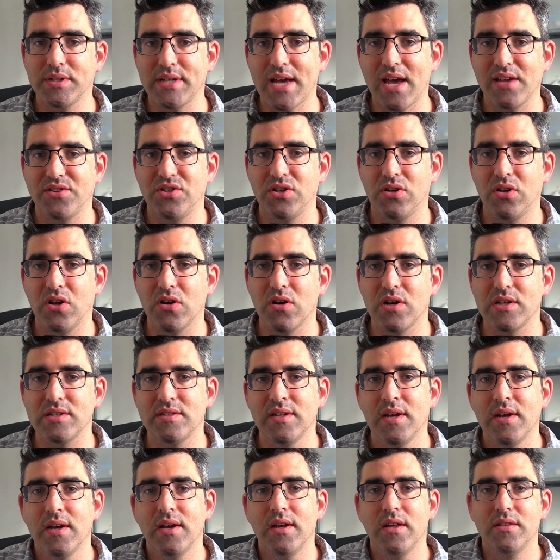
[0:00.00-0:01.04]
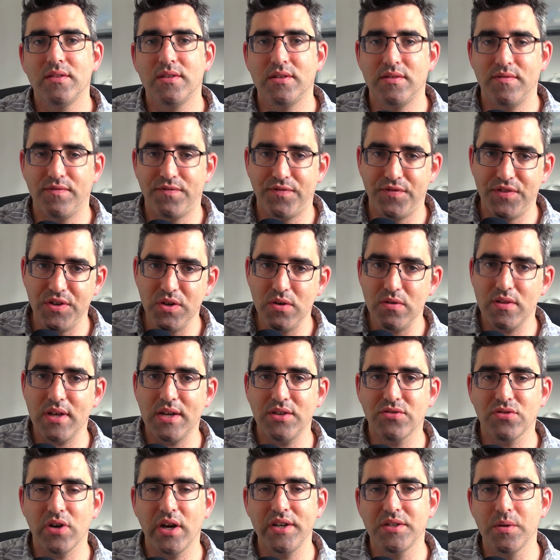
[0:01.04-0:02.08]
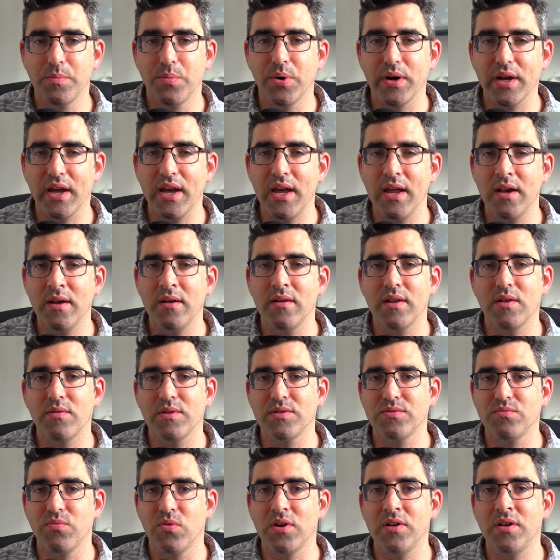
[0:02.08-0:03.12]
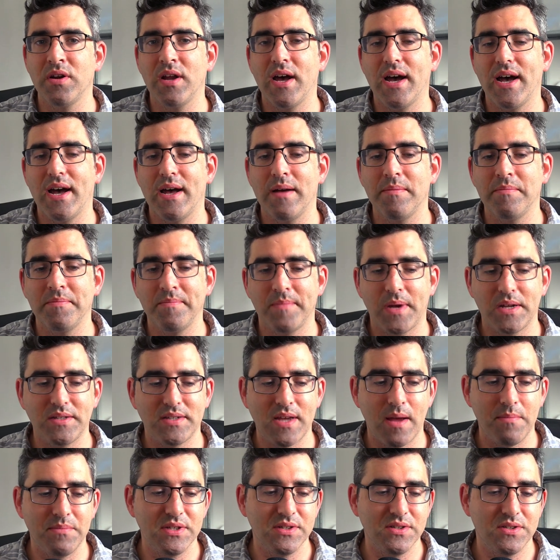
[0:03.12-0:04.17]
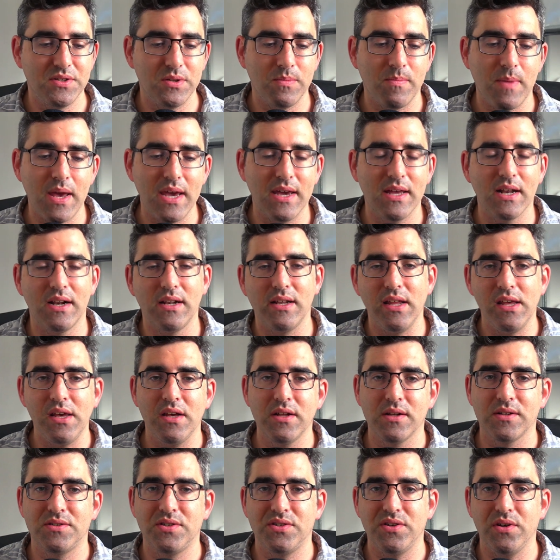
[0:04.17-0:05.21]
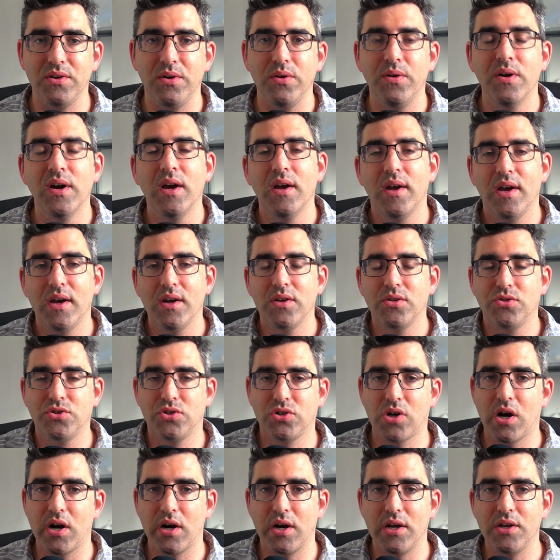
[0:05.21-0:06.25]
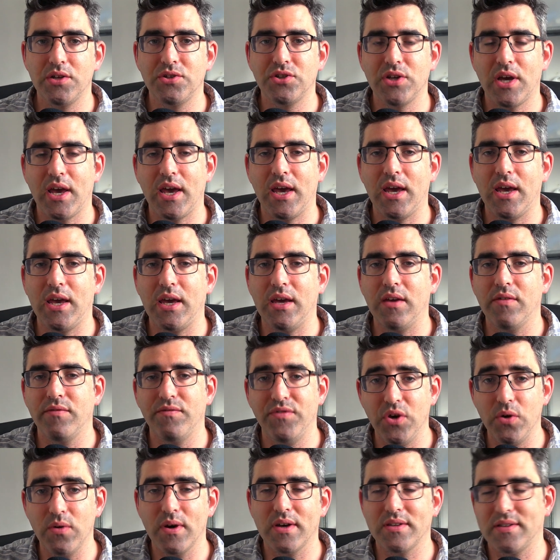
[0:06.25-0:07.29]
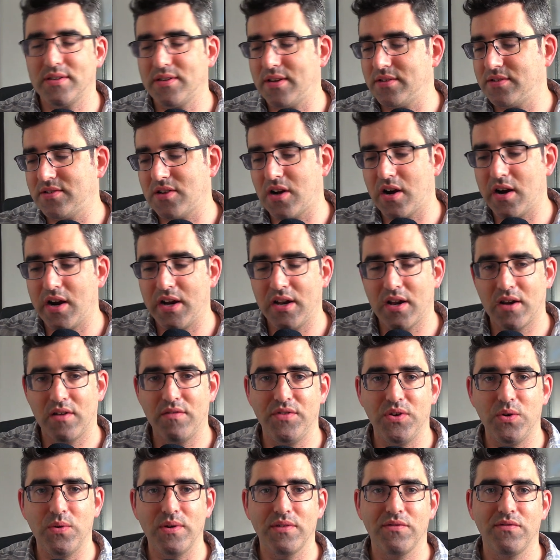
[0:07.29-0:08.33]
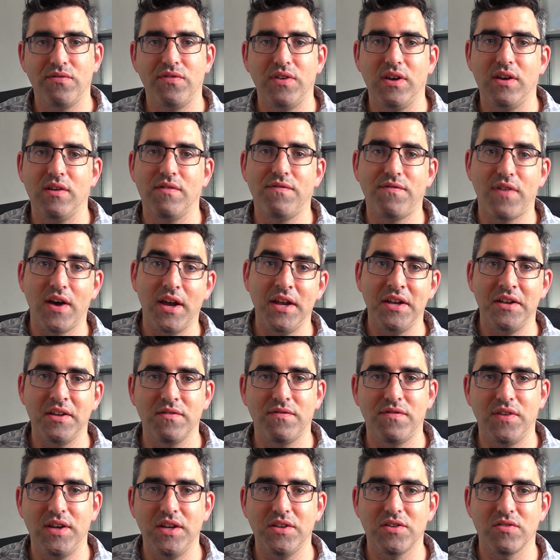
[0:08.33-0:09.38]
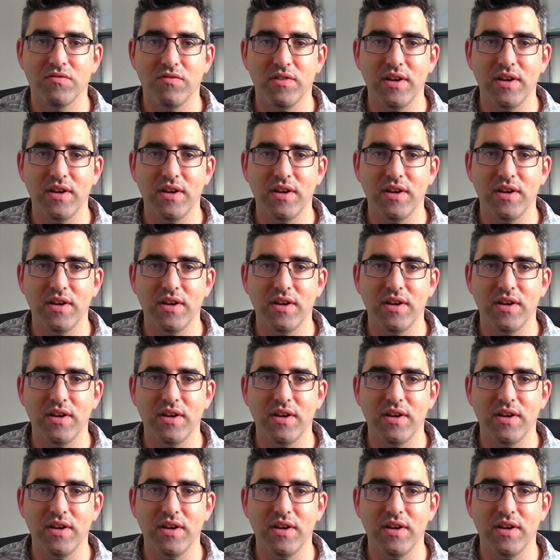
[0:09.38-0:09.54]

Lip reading: protection laws. The few they tried to bring in, there was one attempting to make it illegal to charge a view, a finding fee to